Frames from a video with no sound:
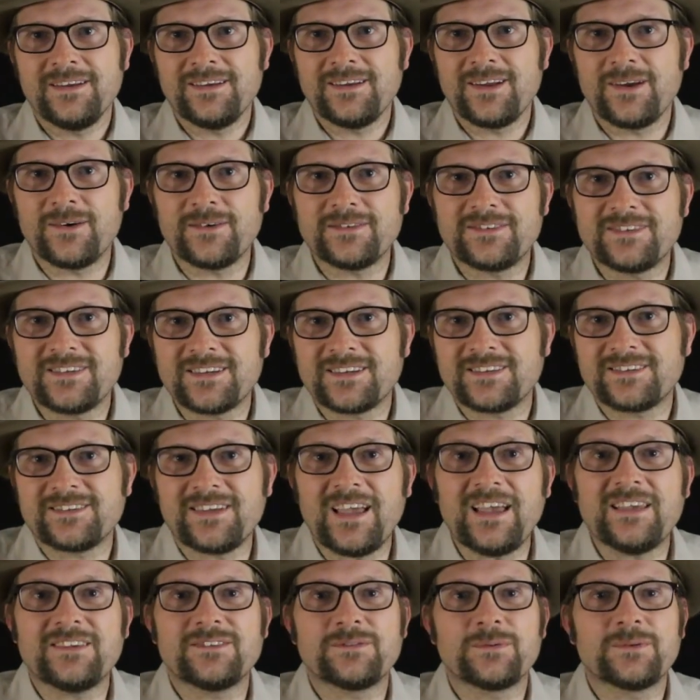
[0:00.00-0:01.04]
Now, its
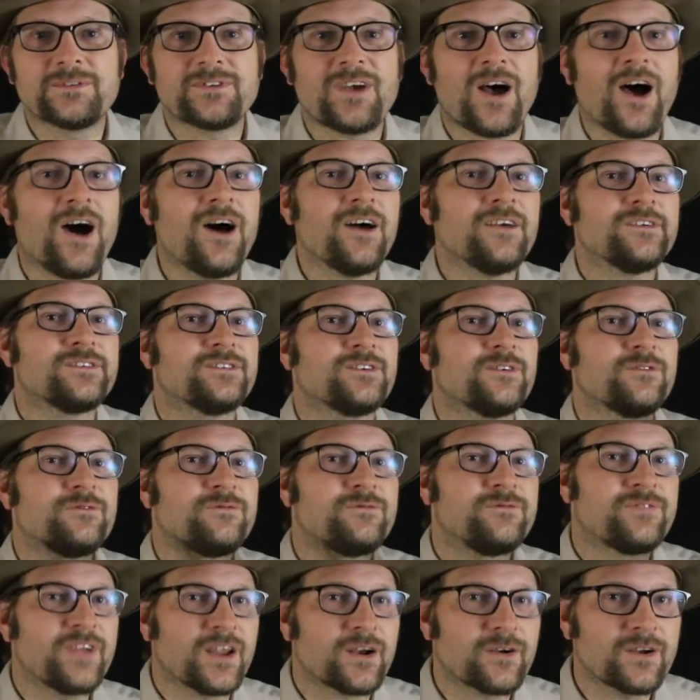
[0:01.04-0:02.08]
success was also
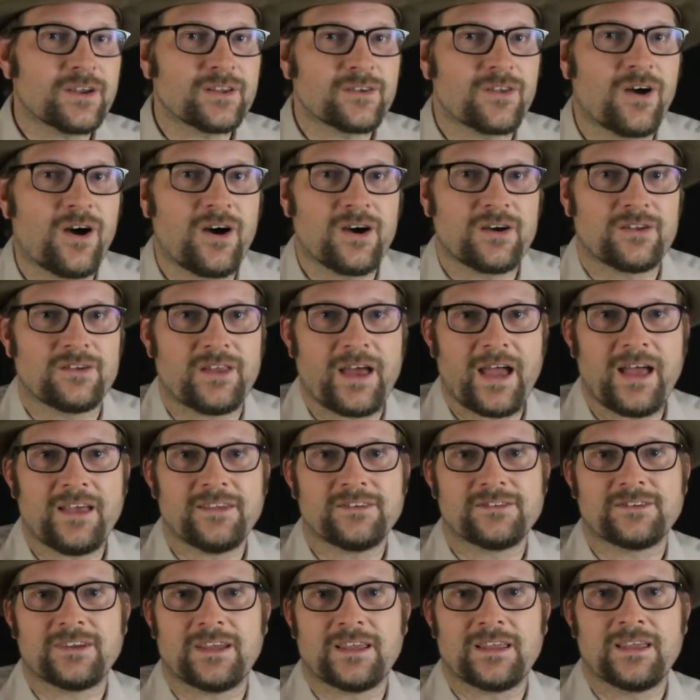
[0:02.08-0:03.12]
very long
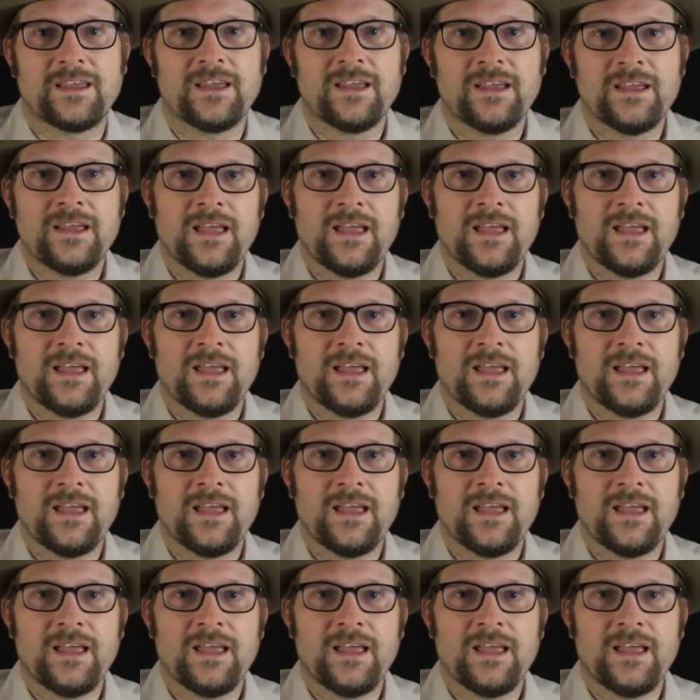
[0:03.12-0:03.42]
lasting,